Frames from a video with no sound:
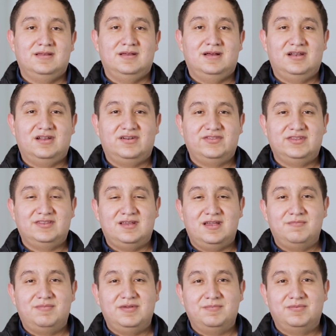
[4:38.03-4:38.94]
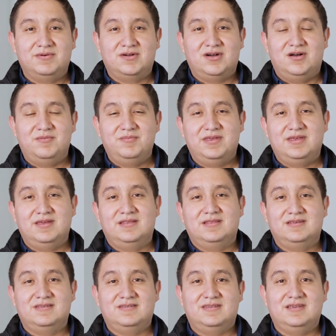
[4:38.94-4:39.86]
a lot of the time people call me
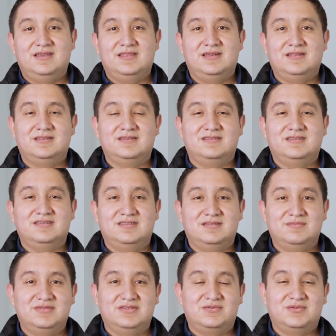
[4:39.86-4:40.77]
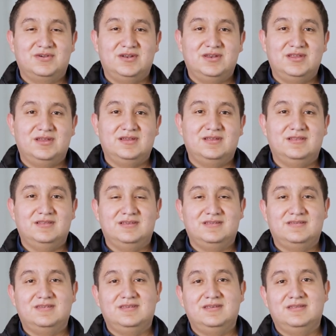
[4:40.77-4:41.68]
and they say that the system is running.
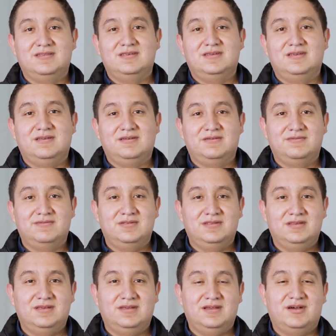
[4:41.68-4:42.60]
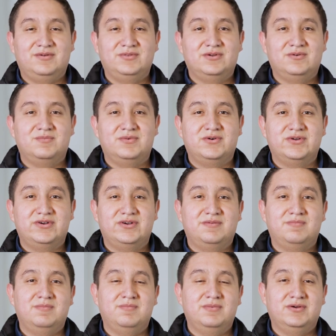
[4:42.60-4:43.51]
They see the outdoor
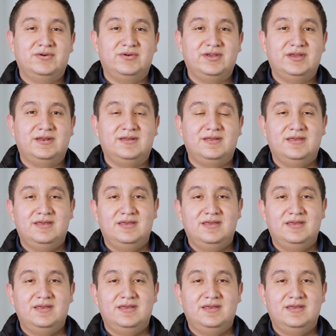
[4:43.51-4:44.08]
motor blowing